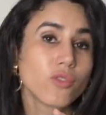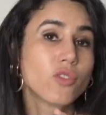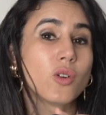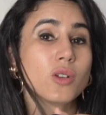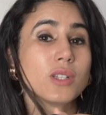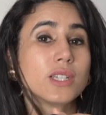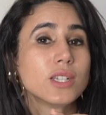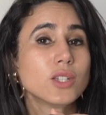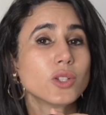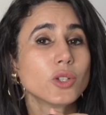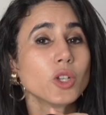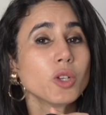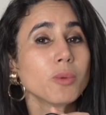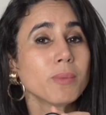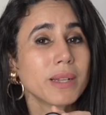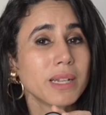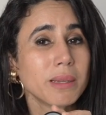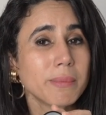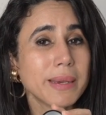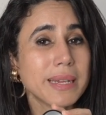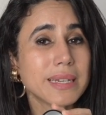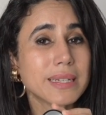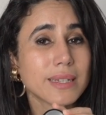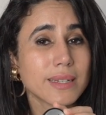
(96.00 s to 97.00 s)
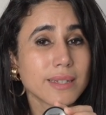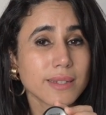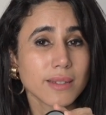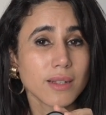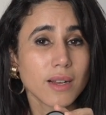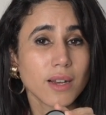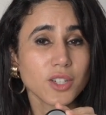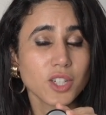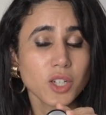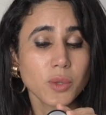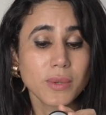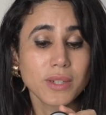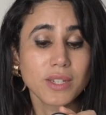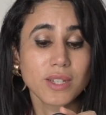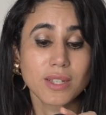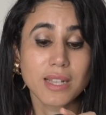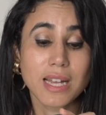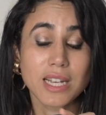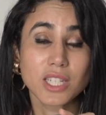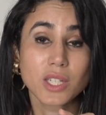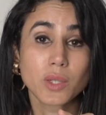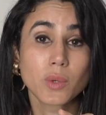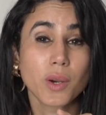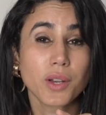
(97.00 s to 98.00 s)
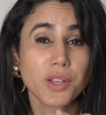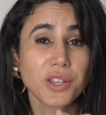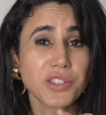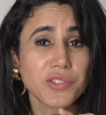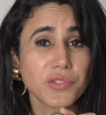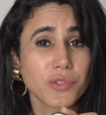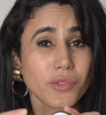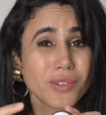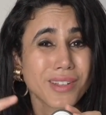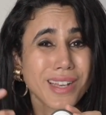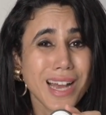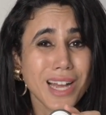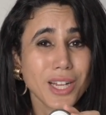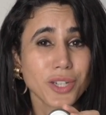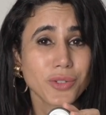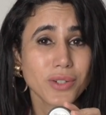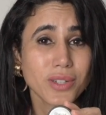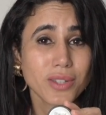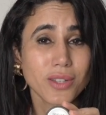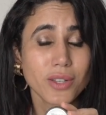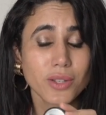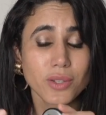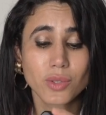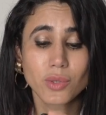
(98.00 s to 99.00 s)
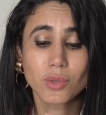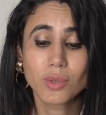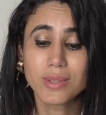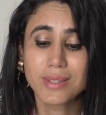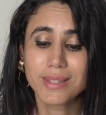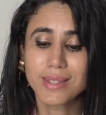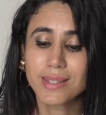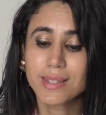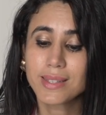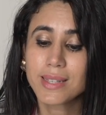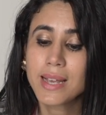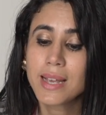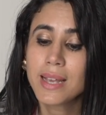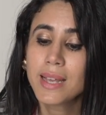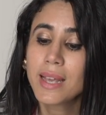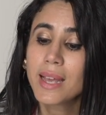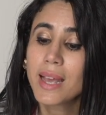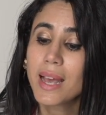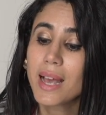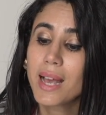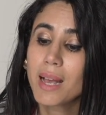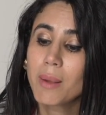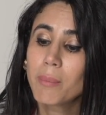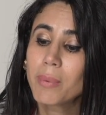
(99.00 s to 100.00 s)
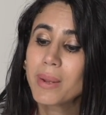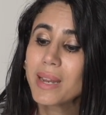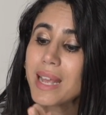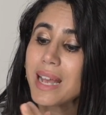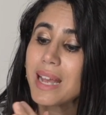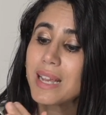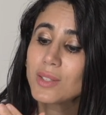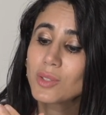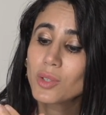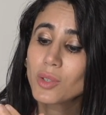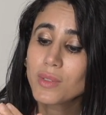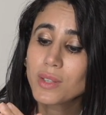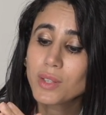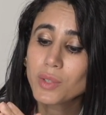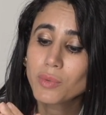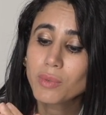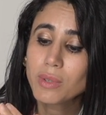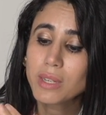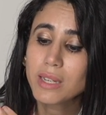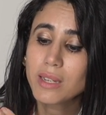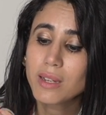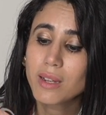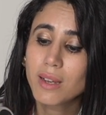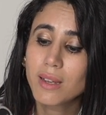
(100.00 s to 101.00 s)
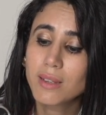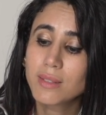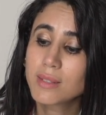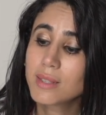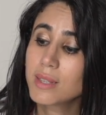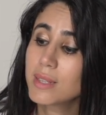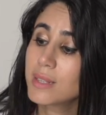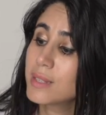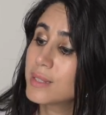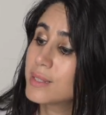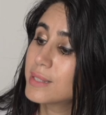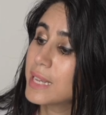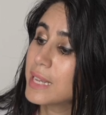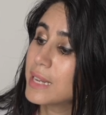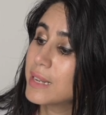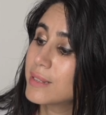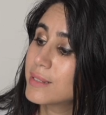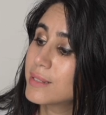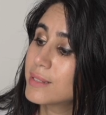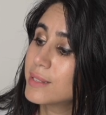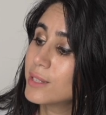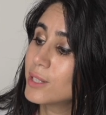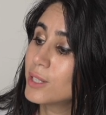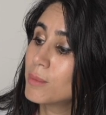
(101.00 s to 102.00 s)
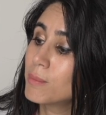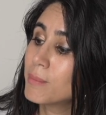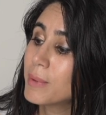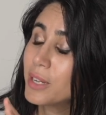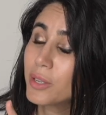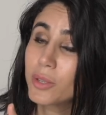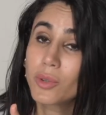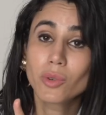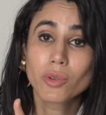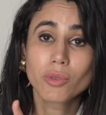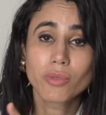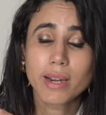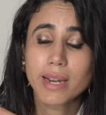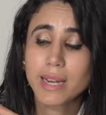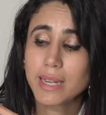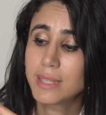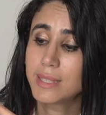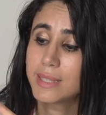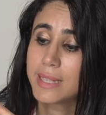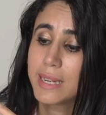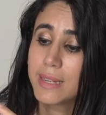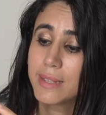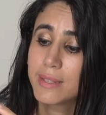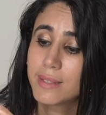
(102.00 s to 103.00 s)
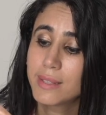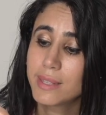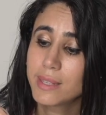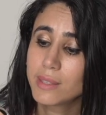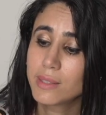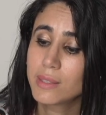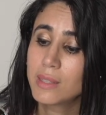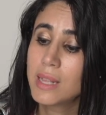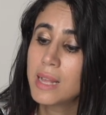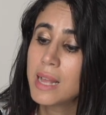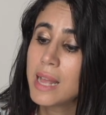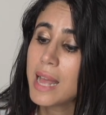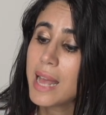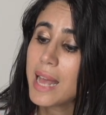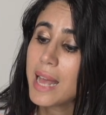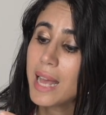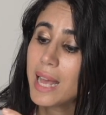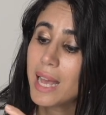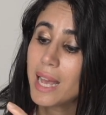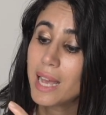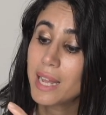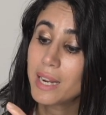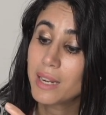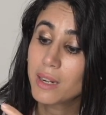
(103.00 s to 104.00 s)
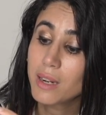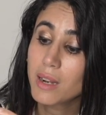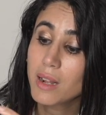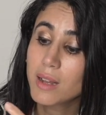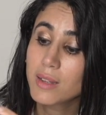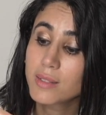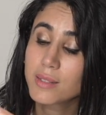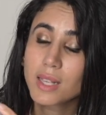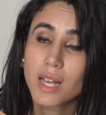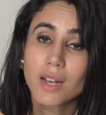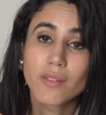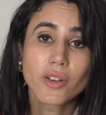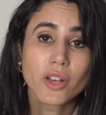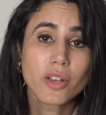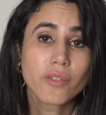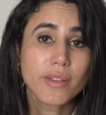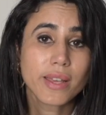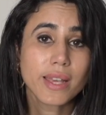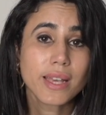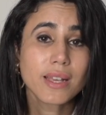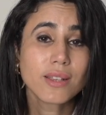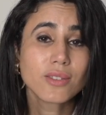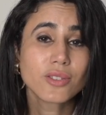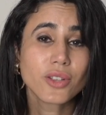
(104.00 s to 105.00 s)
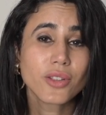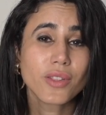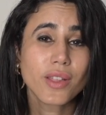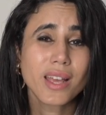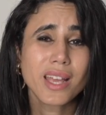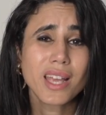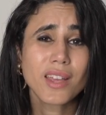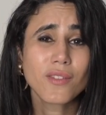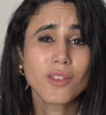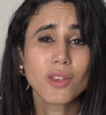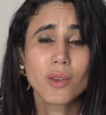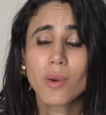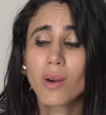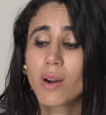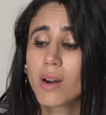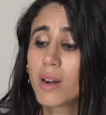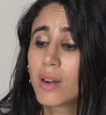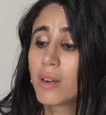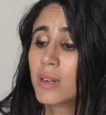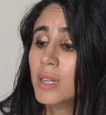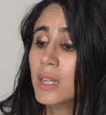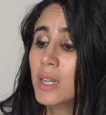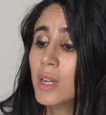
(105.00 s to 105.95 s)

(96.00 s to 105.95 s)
42 millimeters larger, which is actually quite useful for capturing those noises. But it has got this really nice stainless steel, medical grade stainless steel, and glass cover over here so that if you are